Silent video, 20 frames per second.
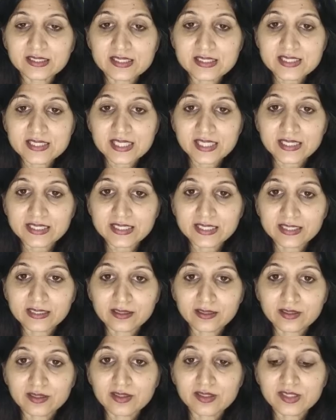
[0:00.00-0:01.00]
the
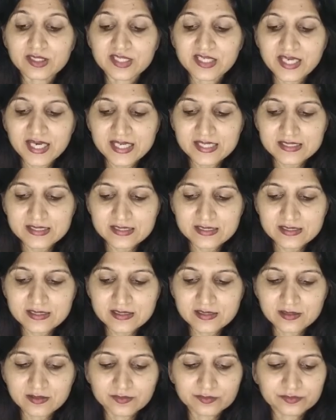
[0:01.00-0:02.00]
setting.
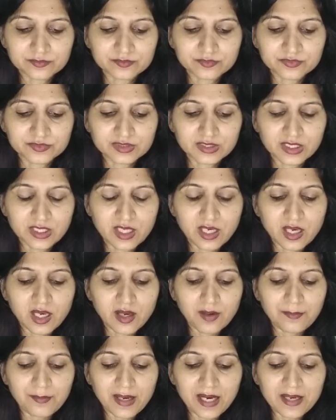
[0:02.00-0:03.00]
Yes.
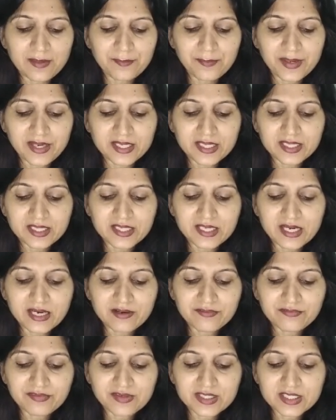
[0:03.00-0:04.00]
My
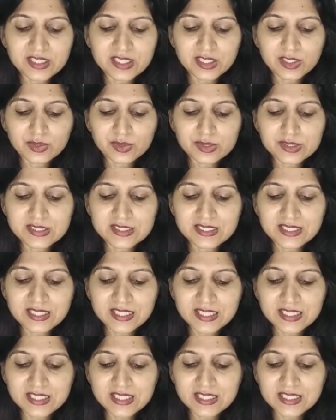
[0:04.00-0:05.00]
paragraph includes
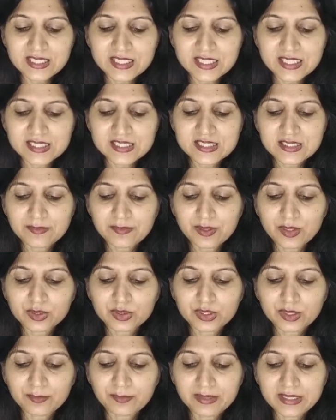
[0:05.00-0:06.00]
key details
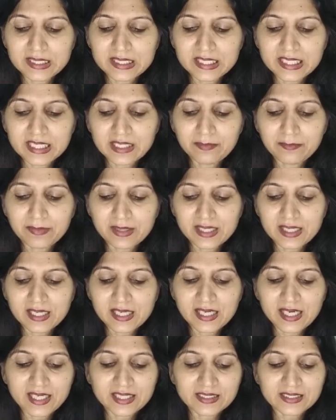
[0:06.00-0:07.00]
about the beginning,
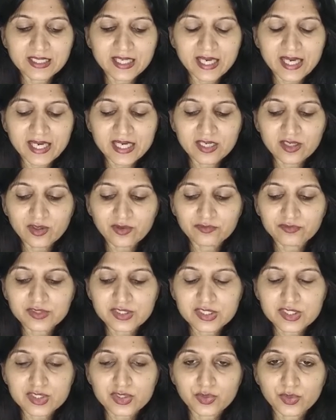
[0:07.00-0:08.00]
middle and the end of
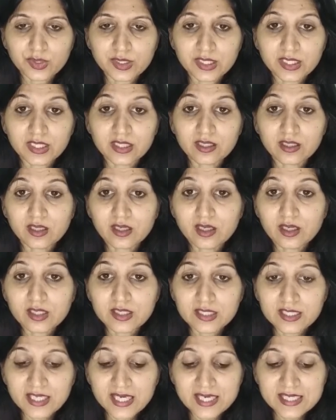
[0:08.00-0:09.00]
the story.
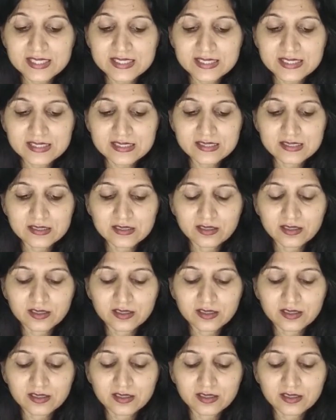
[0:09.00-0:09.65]
Yes.